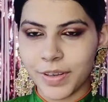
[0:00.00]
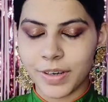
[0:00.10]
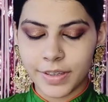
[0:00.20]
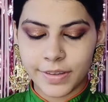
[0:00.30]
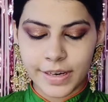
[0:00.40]
Moving
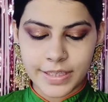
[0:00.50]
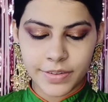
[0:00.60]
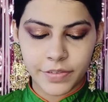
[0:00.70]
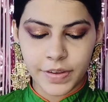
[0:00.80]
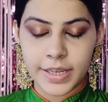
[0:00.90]
on to the rest
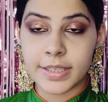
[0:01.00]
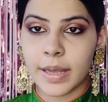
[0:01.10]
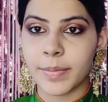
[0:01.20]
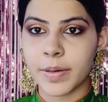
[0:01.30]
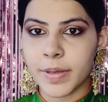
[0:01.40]
of the
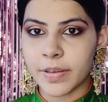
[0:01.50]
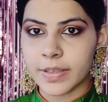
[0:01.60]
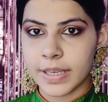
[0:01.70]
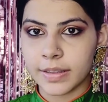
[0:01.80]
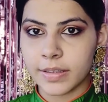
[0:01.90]
face, I'm going to be
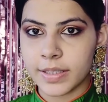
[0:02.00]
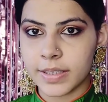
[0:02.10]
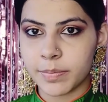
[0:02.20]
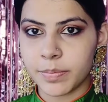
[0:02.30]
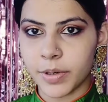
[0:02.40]
using
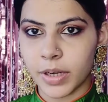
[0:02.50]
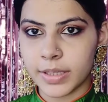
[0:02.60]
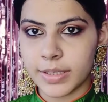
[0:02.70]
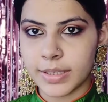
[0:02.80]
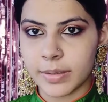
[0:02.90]
this
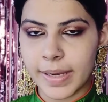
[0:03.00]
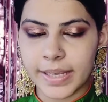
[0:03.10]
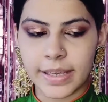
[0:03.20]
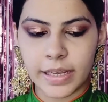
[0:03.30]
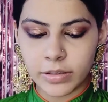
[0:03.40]
bronzer
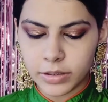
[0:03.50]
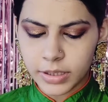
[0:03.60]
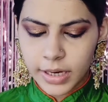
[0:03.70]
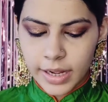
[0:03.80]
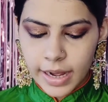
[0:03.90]
by Kiko.
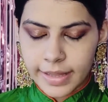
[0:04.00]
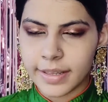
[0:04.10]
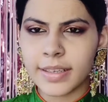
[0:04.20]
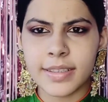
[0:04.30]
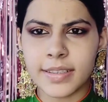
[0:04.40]
I
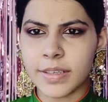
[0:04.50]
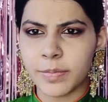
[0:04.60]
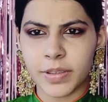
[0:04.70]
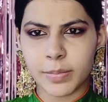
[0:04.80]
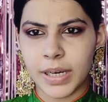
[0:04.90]
think it's a
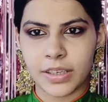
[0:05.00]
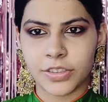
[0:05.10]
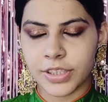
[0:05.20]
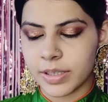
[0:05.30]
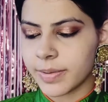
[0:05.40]
dupe for the
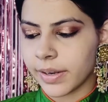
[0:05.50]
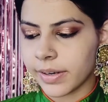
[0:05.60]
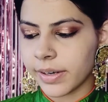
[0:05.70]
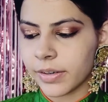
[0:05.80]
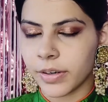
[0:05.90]
Marc Jacobs,
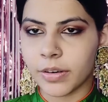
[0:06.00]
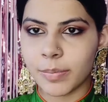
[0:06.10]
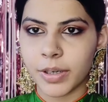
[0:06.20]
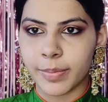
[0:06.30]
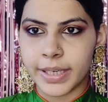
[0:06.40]
and if you don't know,
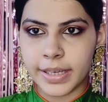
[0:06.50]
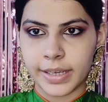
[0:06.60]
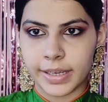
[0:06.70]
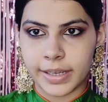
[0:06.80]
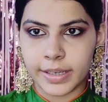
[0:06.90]
I'm going to be
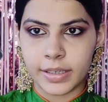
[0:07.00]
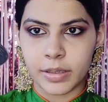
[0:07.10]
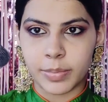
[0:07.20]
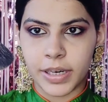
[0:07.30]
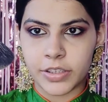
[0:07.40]
taking
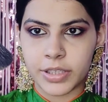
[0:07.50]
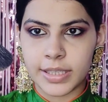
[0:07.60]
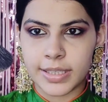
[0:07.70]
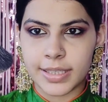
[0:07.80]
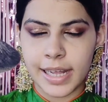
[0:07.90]
a brush
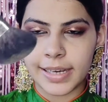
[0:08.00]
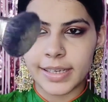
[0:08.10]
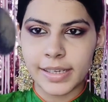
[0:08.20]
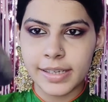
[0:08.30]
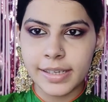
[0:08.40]
that's
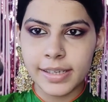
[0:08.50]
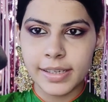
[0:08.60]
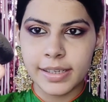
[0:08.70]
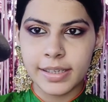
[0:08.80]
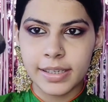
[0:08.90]
slightly